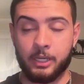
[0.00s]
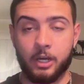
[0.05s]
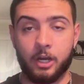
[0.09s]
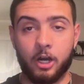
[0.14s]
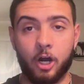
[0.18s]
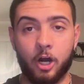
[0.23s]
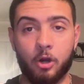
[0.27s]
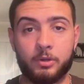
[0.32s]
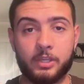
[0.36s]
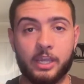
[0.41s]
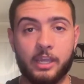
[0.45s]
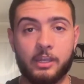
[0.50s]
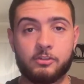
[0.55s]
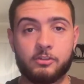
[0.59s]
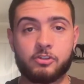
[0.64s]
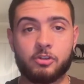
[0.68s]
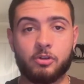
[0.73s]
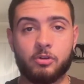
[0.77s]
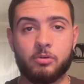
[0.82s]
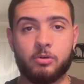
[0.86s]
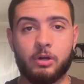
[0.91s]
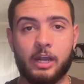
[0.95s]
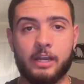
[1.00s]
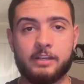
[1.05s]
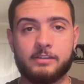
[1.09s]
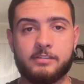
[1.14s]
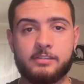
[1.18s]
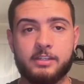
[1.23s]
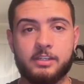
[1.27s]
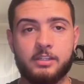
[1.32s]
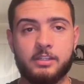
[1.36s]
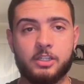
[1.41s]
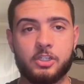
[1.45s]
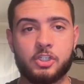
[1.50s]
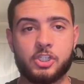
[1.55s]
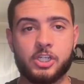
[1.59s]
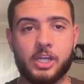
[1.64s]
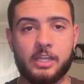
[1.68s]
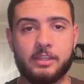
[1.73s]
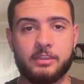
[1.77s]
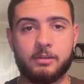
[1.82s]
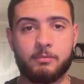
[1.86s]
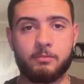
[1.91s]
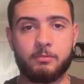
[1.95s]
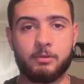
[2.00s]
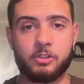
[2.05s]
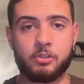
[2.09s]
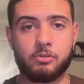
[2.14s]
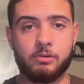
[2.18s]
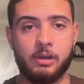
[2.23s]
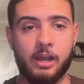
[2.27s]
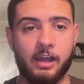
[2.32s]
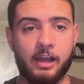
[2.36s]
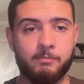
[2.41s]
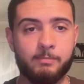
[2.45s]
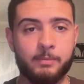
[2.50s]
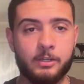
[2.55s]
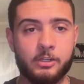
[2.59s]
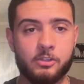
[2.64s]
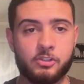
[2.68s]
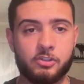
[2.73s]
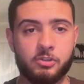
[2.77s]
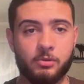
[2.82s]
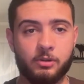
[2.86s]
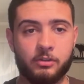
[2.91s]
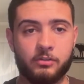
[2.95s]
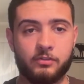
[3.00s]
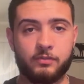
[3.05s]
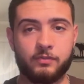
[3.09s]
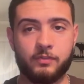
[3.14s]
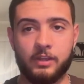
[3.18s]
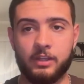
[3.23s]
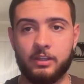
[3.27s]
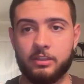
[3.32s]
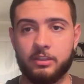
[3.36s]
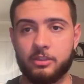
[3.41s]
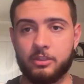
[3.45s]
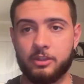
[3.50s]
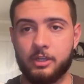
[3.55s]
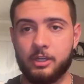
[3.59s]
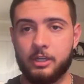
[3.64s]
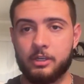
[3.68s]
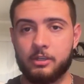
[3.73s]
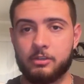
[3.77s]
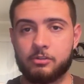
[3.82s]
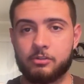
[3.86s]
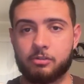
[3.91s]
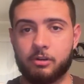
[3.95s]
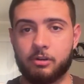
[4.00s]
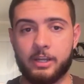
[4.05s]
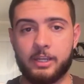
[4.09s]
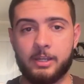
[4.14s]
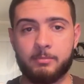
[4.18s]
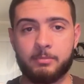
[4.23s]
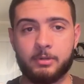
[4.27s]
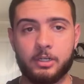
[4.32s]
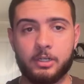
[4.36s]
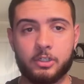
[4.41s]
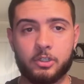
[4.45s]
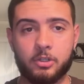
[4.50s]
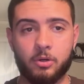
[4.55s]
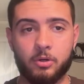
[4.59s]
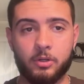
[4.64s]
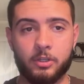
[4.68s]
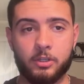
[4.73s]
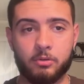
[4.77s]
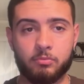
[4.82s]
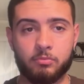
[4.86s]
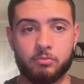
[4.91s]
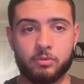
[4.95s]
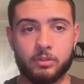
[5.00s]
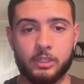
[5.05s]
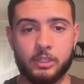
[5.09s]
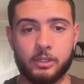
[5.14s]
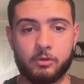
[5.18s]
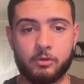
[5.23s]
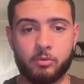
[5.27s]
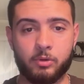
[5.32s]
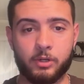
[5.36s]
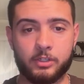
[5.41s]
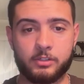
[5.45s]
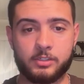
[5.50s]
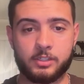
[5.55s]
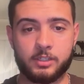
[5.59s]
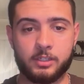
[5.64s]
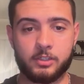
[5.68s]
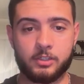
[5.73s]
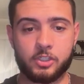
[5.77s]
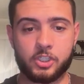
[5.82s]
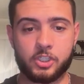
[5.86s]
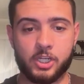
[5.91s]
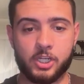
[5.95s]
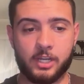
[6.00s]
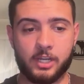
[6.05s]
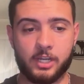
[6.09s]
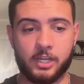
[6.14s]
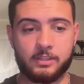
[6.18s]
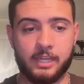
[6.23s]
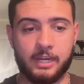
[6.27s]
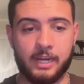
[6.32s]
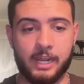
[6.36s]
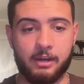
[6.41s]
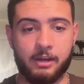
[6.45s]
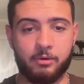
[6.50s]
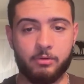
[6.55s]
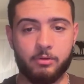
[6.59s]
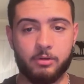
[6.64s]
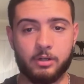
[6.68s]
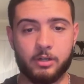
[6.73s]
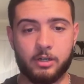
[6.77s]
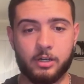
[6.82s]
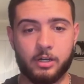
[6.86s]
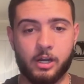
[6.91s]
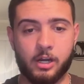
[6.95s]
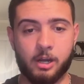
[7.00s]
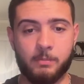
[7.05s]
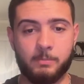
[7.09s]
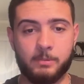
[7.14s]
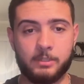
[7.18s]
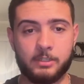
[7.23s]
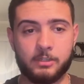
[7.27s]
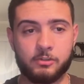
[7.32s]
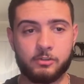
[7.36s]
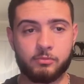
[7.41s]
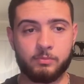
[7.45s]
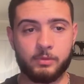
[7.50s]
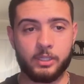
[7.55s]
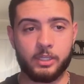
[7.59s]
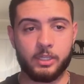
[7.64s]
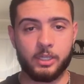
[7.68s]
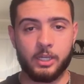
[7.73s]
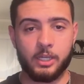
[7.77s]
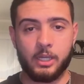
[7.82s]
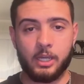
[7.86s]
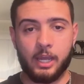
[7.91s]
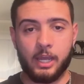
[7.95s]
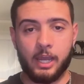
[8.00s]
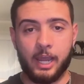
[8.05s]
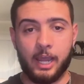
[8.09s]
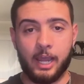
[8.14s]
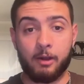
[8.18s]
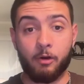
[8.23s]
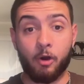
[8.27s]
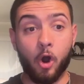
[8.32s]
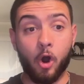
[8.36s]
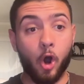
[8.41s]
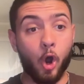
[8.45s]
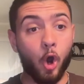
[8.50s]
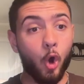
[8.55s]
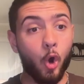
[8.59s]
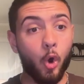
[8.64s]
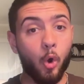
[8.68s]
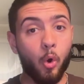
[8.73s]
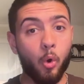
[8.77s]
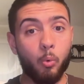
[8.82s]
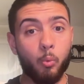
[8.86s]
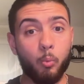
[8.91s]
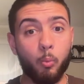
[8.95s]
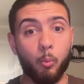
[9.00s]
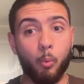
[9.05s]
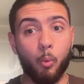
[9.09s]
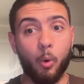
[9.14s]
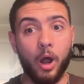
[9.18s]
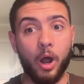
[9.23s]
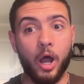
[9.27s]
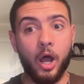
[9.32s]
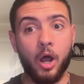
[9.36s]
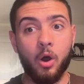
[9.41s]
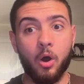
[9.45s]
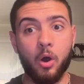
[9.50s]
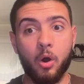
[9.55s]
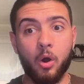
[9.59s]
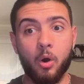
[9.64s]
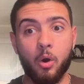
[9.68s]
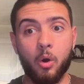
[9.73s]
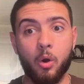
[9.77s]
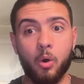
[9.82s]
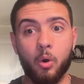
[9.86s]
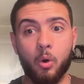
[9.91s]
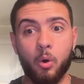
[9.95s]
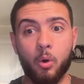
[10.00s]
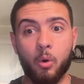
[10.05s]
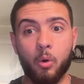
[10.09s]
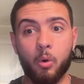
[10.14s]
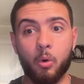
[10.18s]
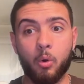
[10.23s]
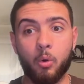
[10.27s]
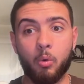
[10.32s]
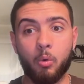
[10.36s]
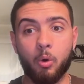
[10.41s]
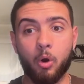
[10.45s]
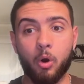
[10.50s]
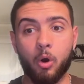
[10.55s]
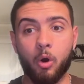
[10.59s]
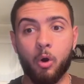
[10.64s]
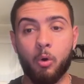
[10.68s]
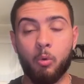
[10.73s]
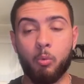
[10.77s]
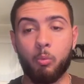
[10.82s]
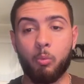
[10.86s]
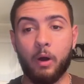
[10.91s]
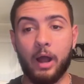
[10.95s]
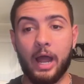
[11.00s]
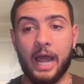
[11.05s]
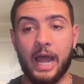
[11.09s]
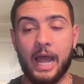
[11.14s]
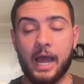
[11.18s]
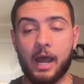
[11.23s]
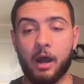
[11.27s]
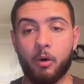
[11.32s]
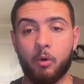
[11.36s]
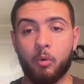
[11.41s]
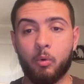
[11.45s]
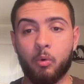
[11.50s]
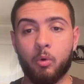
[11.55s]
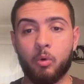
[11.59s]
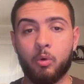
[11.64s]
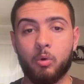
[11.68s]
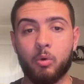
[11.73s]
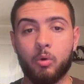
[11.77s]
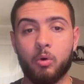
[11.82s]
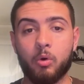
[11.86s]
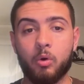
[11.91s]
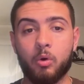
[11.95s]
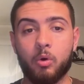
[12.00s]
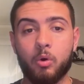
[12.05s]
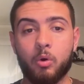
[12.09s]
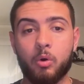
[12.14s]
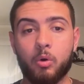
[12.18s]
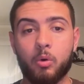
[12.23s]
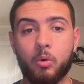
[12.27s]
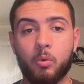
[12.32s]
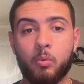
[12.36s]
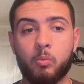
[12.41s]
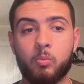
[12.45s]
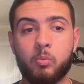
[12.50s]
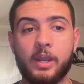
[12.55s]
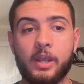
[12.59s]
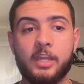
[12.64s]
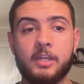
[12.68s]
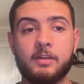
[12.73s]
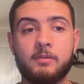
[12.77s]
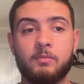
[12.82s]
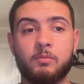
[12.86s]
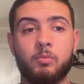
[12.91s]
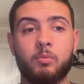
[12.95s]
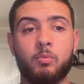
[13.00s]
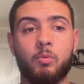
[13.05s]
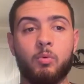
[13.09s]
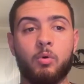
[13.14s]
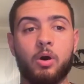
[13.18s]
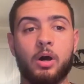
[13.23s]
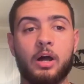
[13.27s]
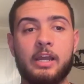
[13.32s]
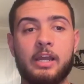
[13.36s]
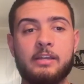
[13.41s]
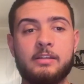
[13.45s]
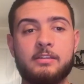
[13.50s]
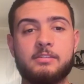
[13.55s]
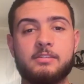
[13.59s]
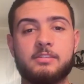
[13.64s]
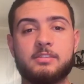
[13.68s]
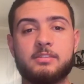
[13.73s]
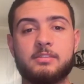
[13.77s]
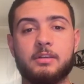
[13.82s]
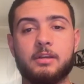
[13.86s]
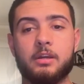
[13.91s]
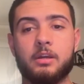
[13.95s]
Okay, so I see in the chat that we do have Minnesota's fifth. So I am going to go here really quick to check that out because we how? Oh, whoa. Oh, wow. Wait, what?